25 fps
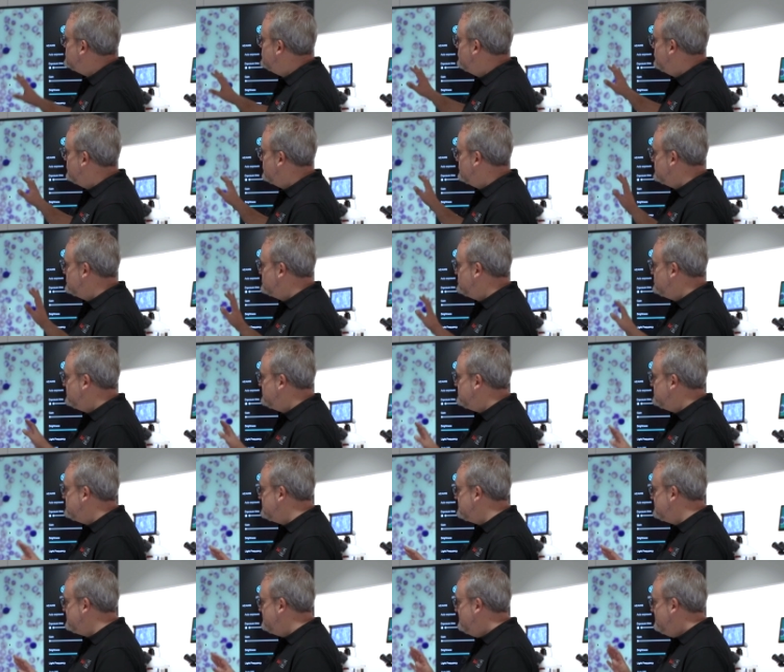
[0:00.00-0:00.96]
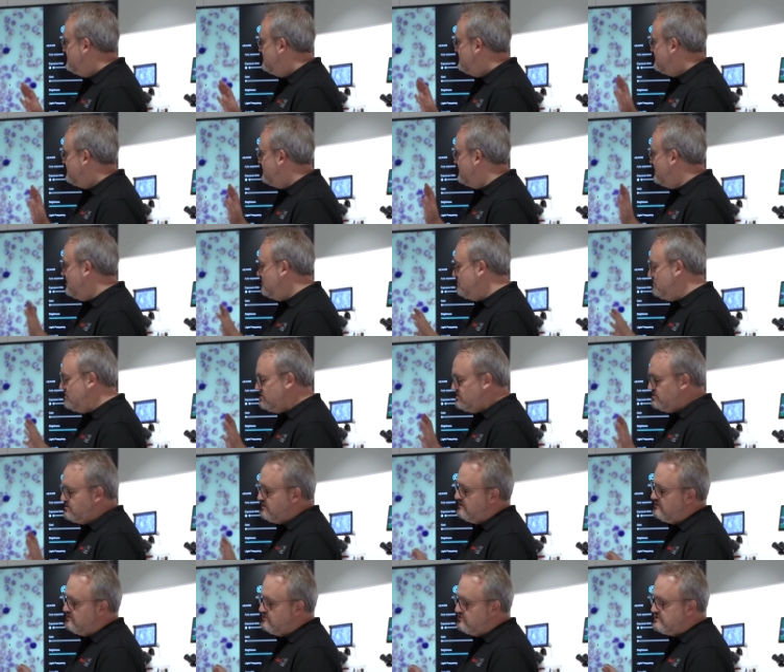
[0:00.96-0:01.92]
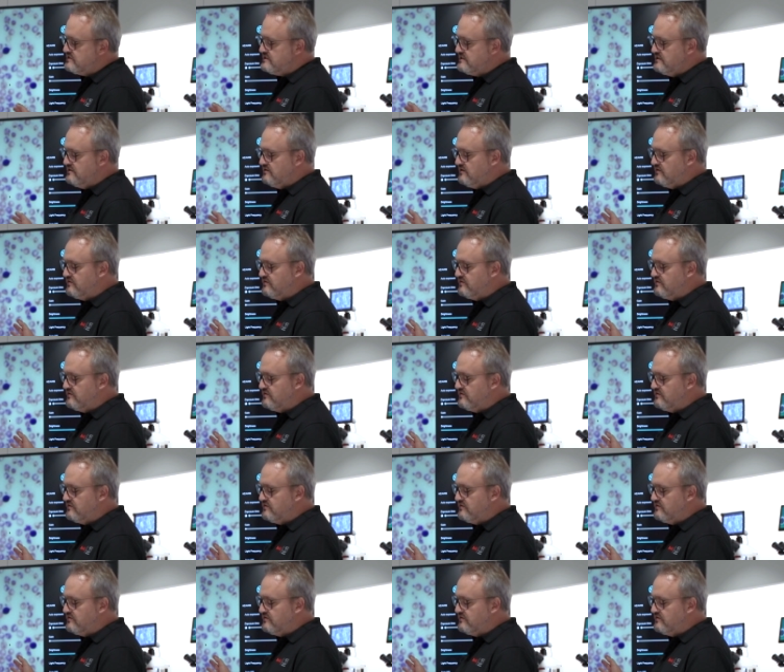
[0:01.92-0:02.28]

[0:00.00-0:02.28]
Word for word: you can adjust the image that you see